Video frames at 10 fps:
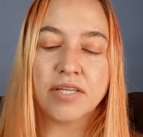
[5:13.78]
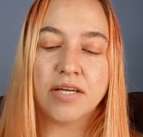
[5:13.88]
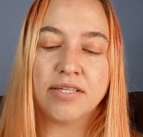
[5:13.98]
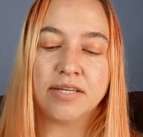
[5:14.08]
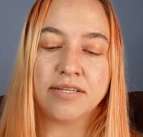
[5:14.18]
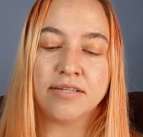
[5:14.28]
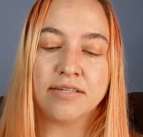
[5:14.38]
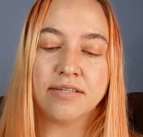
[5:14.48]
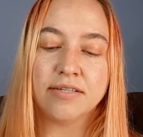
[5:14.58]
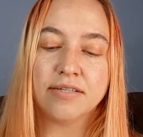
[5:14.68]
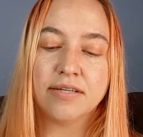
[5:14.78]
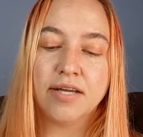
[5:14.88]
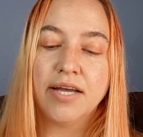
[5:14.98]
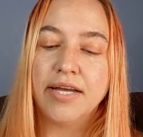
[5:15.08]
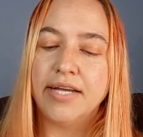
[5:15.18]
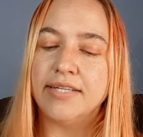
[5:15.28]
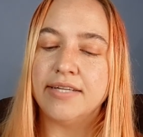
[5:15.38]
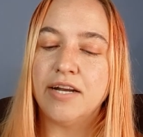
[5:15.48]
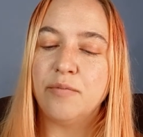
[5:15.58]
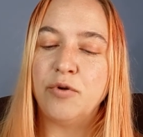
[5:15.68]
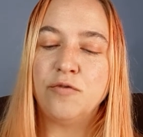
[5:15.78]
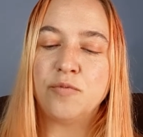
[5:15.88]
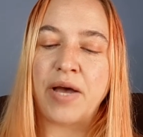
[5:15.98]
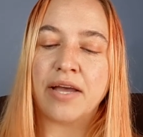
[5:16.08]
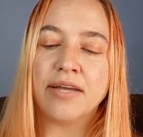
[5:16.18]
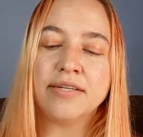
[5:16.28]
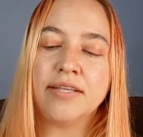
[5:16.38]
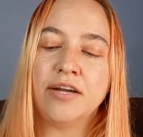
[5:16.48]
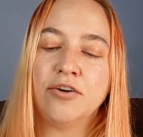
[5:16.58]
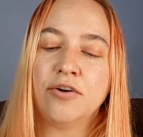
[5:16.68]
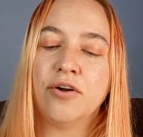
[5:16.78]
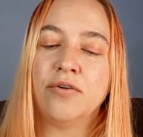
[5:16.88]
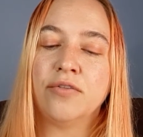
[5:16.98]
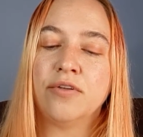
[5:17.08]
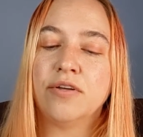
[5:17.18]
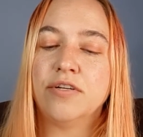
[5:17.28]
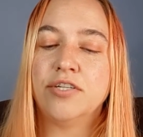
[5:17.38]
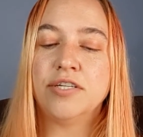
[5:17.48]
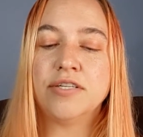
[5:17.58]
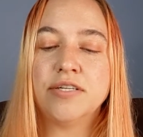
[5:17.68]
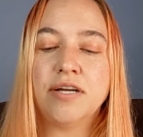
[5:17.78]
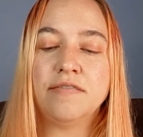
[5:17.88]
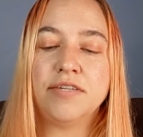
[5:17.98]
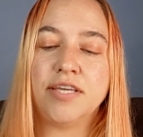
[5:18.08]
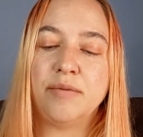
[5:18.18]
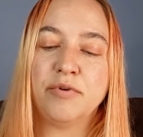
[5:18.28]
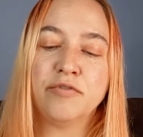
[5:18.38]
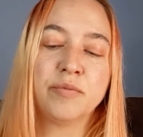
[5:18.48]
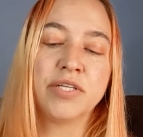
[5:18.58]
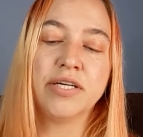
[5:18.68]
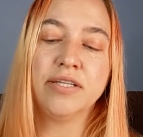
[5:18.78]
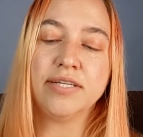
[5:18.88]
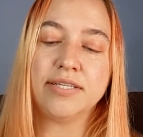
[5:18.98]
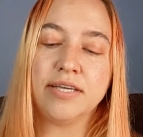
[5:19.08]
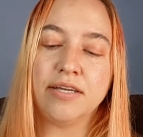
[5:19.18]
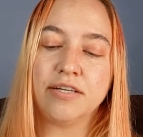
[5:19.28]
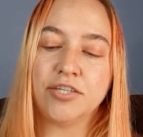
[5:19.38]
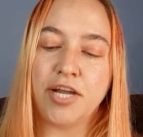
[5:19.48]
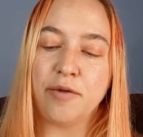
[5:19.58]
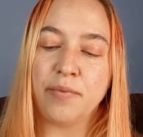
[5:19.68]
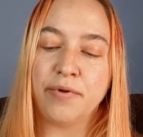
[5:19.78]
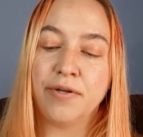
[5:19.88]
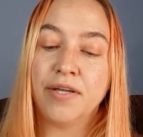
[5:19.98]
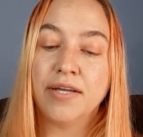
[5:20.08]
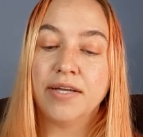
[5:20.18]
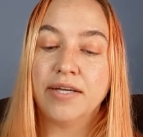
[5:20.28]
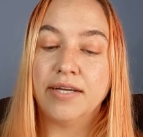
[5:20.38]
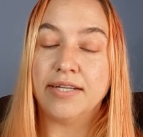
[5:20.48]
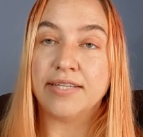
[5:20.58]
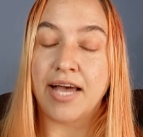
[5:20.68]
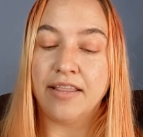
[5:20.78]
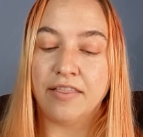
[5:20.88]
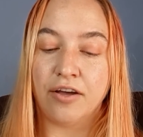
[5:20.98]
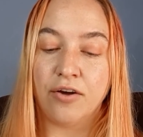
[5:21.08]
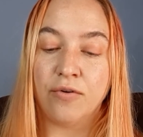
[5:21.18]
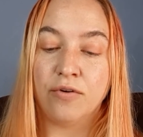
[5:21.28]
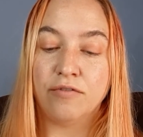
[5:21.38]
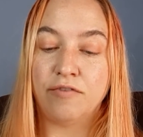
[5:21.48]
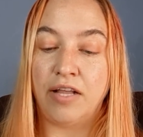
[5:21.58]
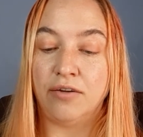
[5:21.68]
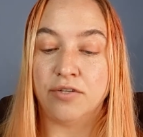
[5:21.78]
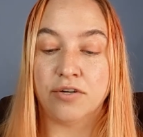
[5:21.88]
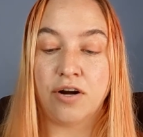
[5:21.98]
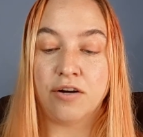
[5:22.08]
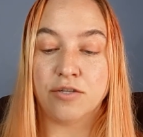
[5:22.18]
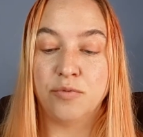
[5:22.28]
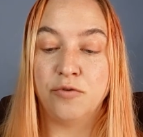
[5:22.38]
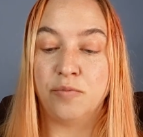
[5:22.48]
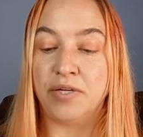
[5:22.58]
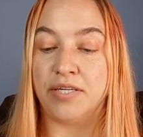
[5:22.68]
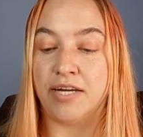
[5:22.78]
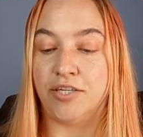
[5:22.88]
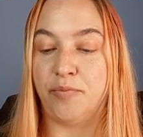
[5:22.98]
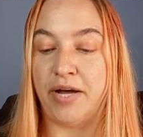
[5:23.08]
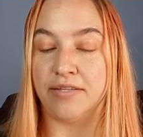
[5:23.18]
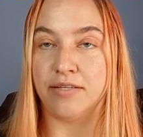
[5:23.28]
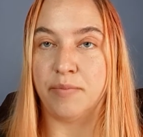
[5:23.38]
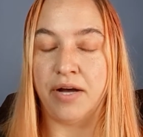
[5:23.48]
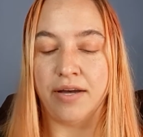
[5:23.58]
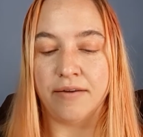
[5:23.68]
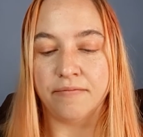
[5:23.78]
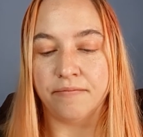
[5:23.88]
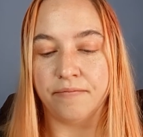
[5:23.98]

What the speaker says: It doesn't. Instead, it moves back into the undergrowth, just enough to keep her from clearly seeing its shape. Its head, though, follows her car's movement as she passes by.